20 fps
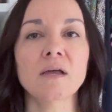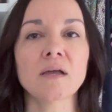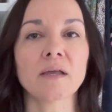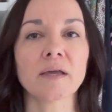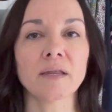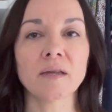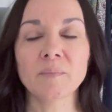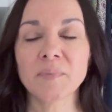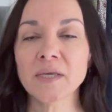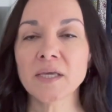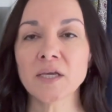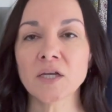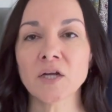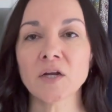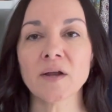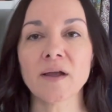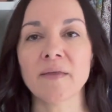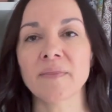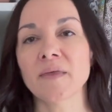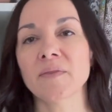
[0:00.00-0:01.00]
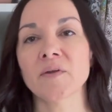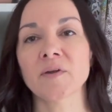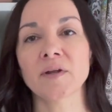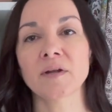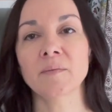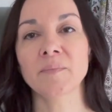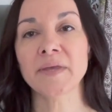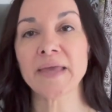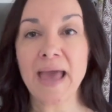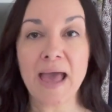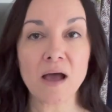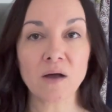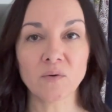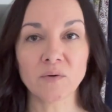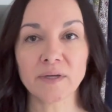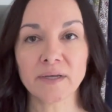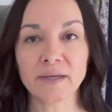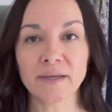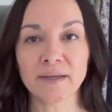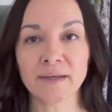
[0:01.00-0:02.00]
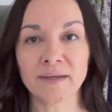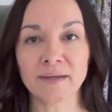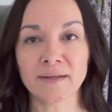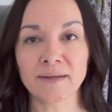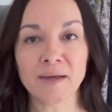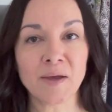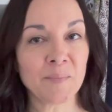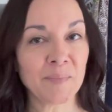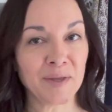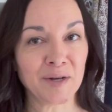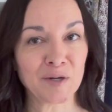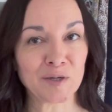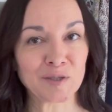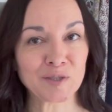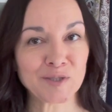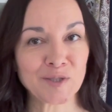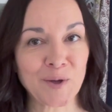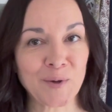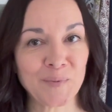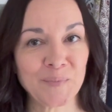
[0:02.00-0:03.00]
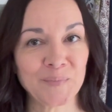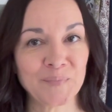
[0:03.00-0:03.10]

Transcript: gonna be here and then they're gonna be out in a minute or so.